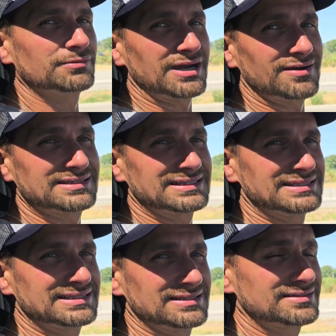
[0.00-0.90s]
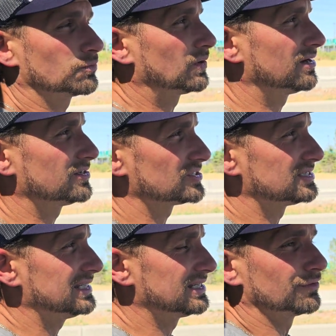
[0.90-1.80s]
rare instances where it just
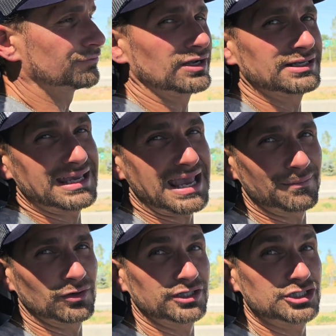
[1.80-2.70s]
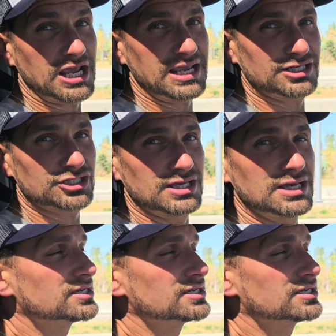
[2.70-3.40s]
needed the front camera changed.